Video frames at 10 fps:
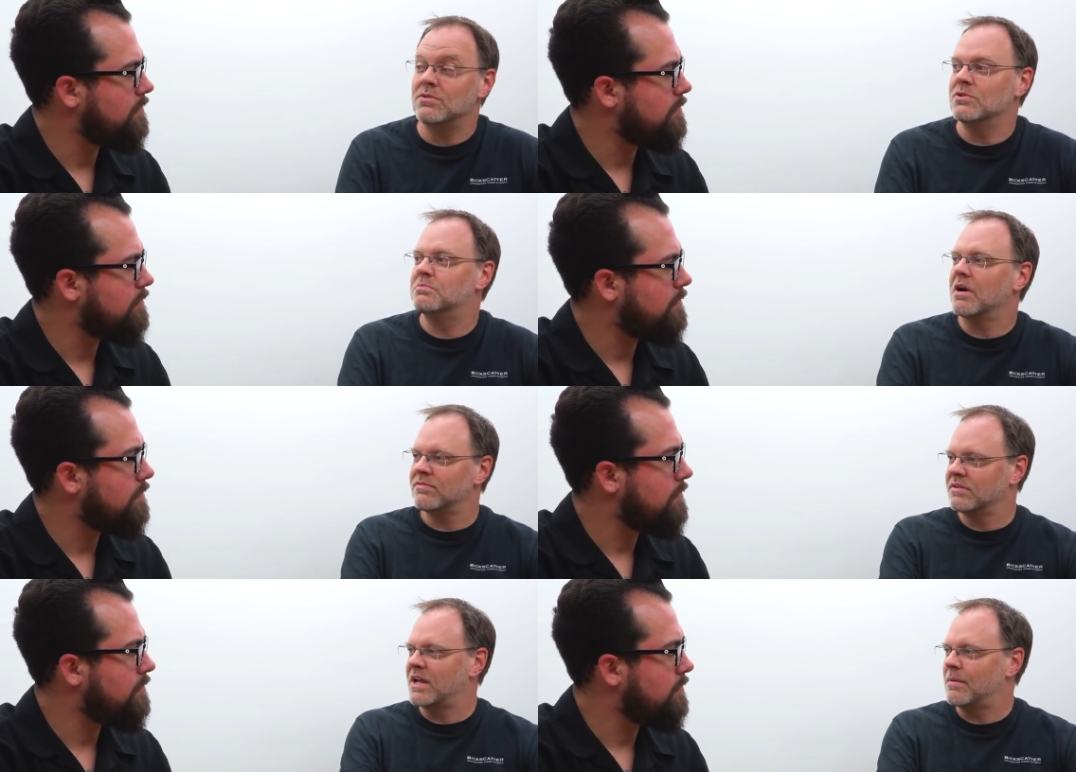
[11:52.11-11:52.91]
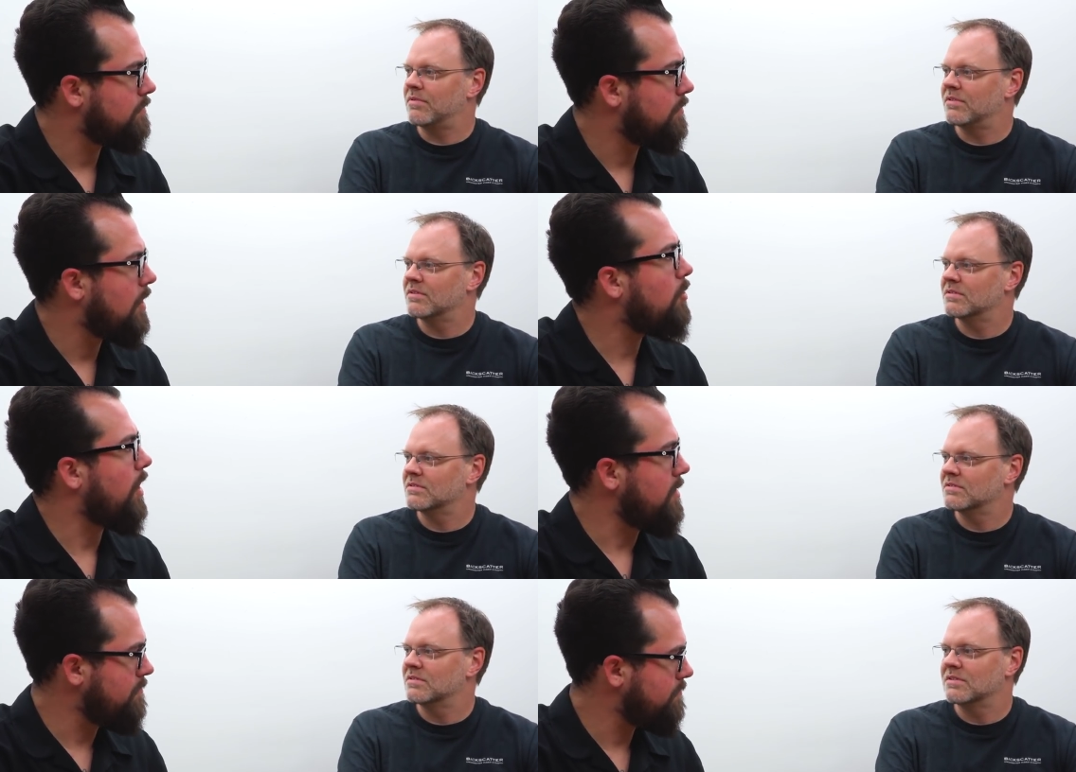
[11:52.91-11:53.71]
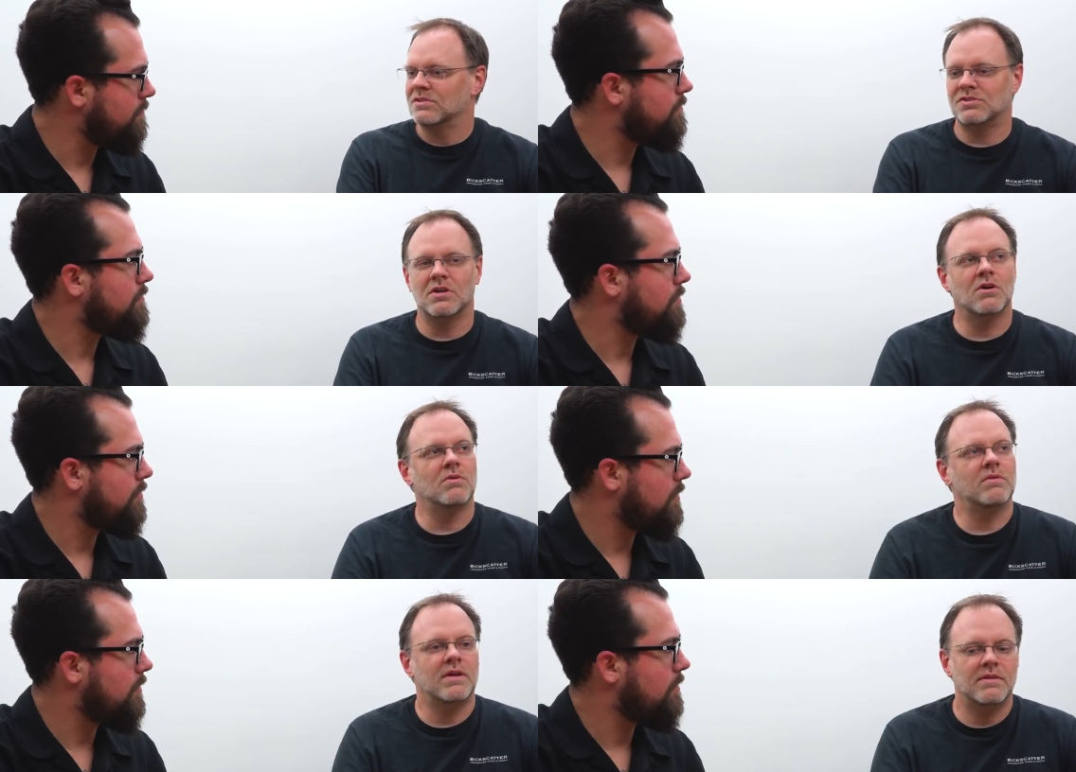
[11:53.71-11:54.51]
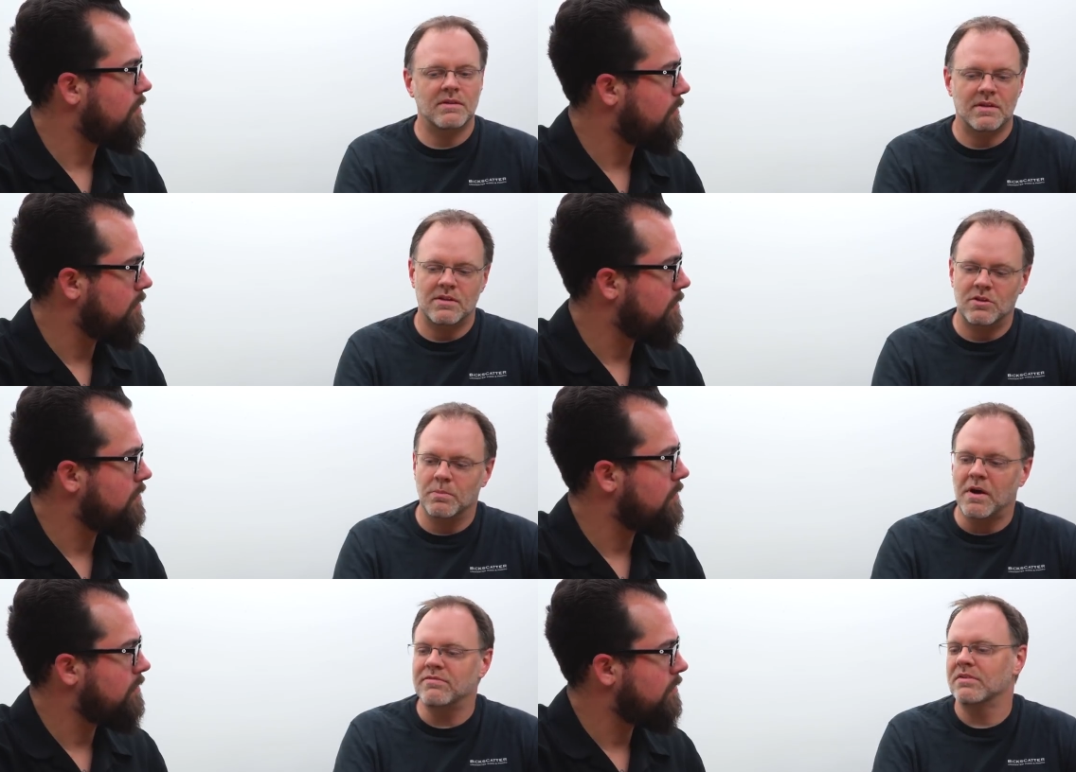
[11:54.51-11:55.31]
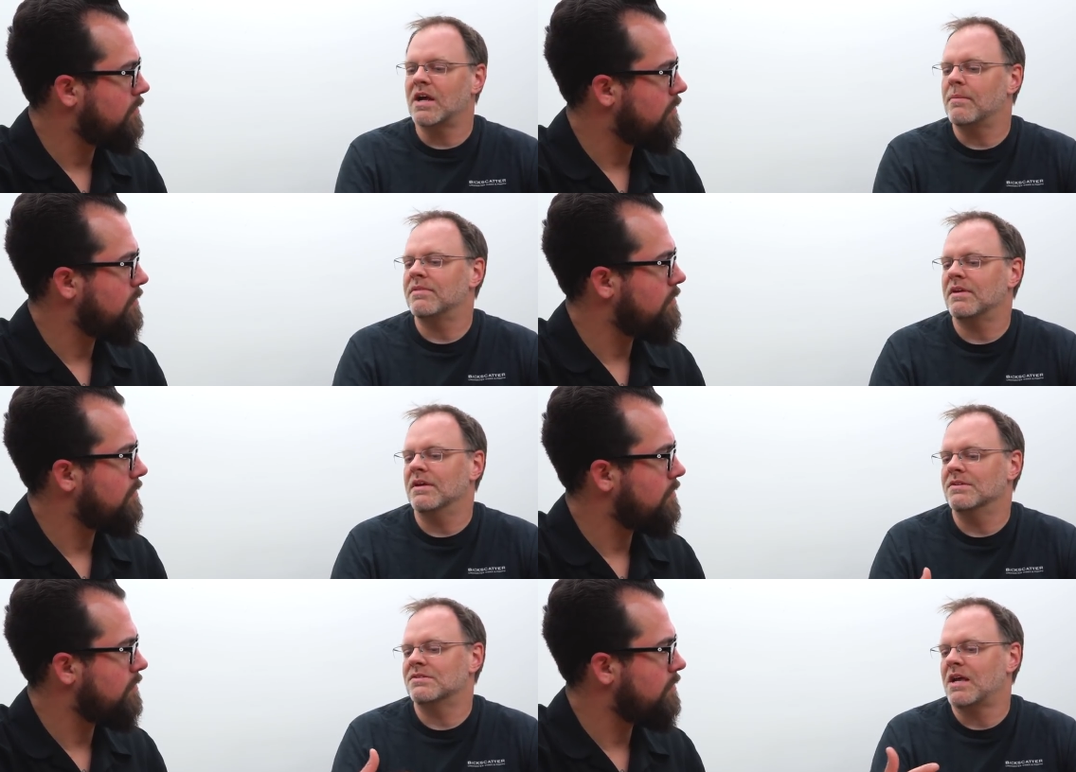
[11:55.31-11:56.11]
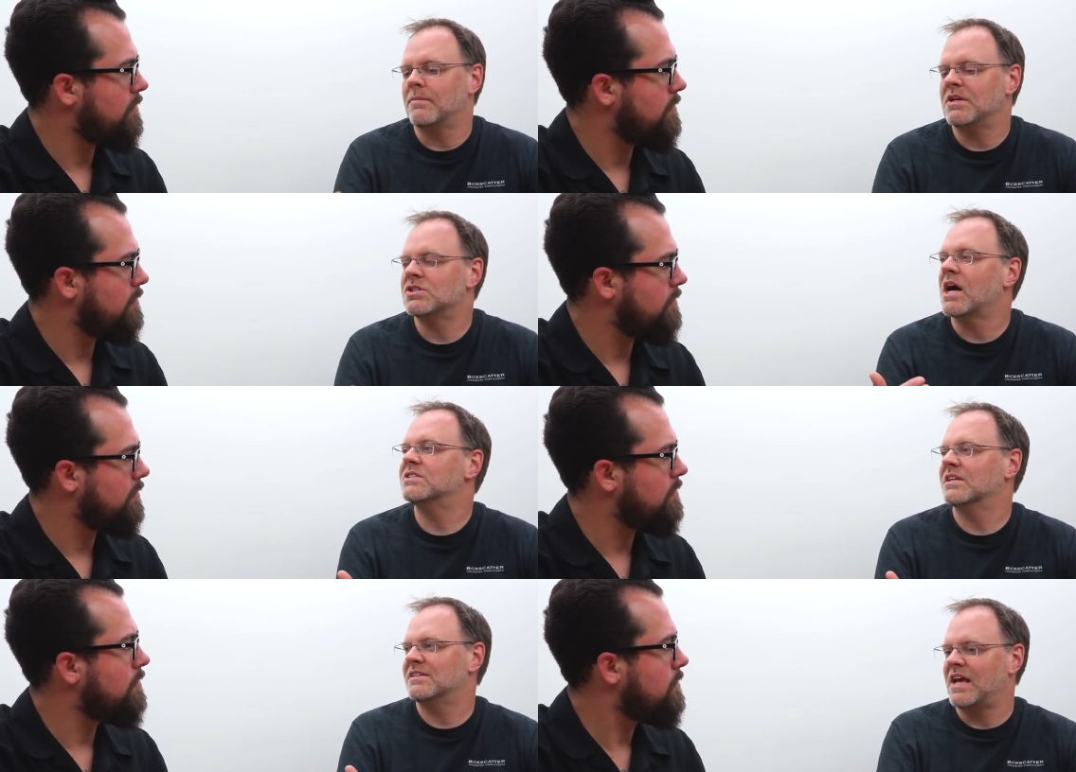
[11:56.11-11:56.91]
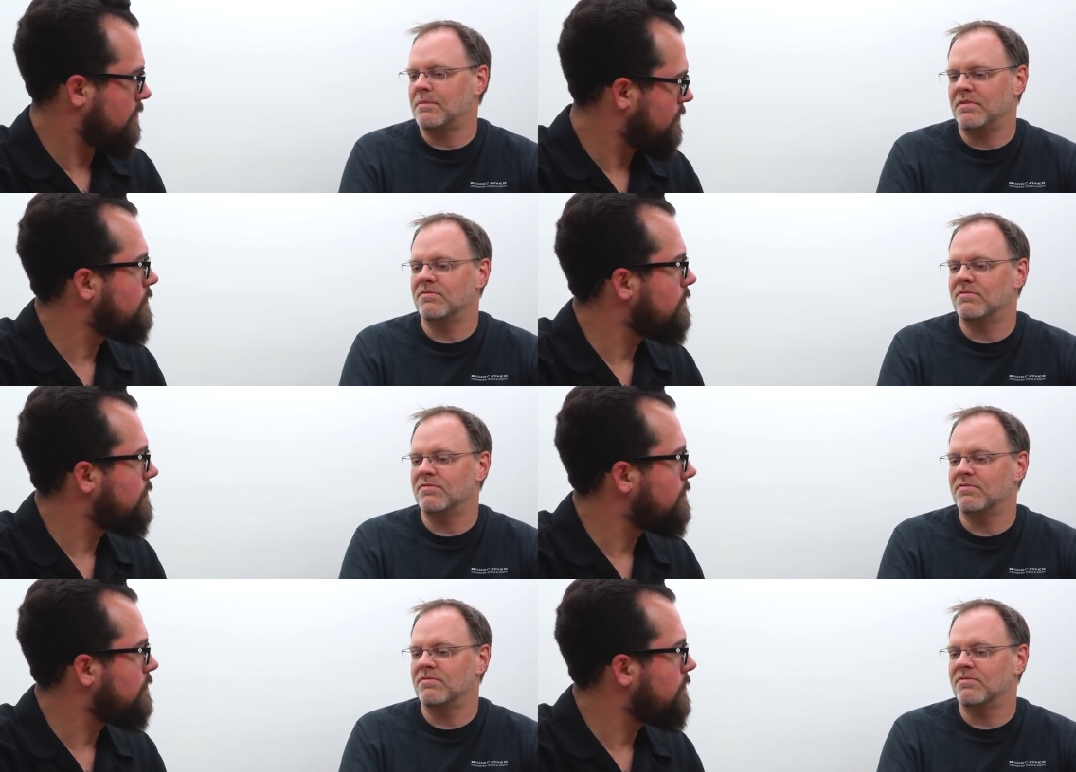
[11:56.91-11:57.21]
Speaker 1: comes down to is buffer depth. Okay. So your buffer depth is how many shots you can